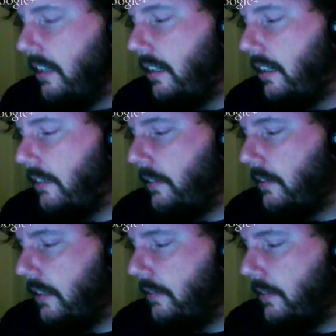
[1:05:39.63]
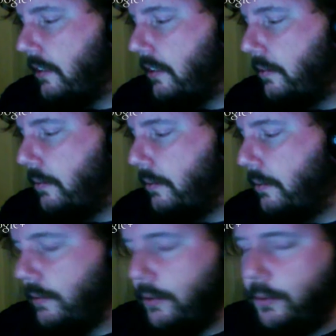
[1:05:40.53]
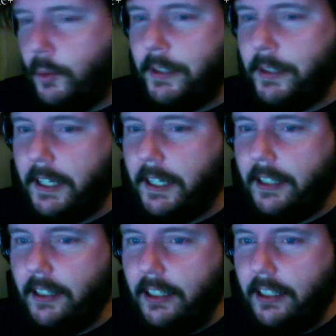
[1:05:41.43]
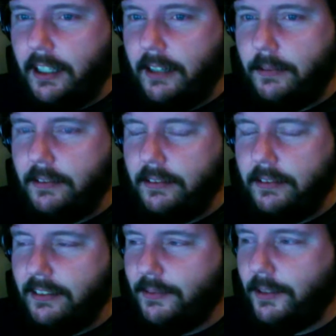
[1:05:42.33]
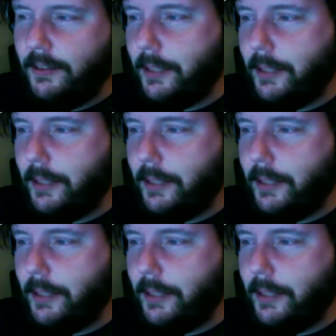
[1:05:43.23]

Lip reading: I feel like all warm and cuddly now. What a beer.